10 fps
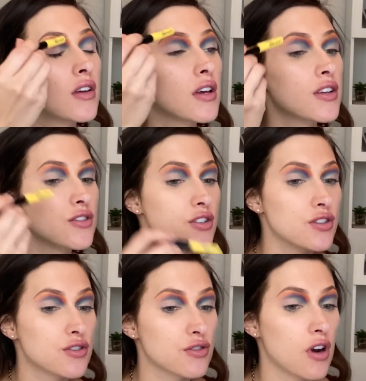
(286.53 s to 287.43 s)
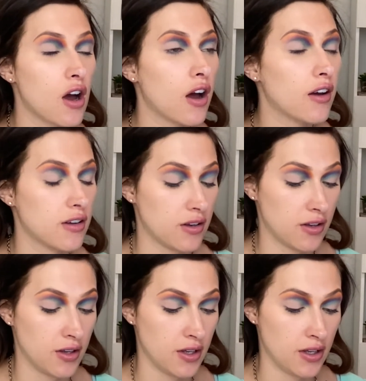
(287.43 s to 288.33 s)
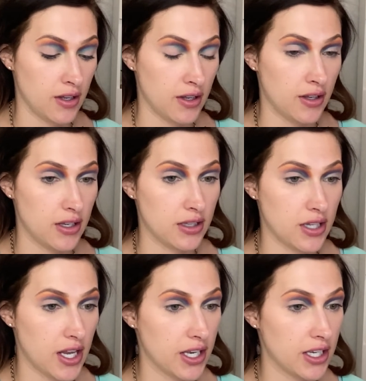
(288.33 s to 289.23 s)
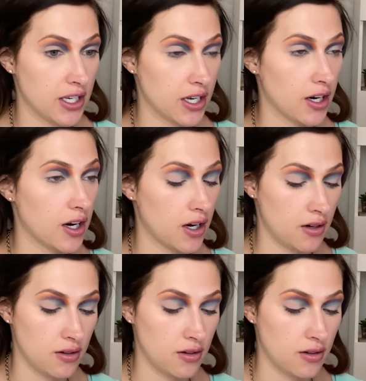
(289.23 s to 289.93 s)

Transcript: and just draw a line in here.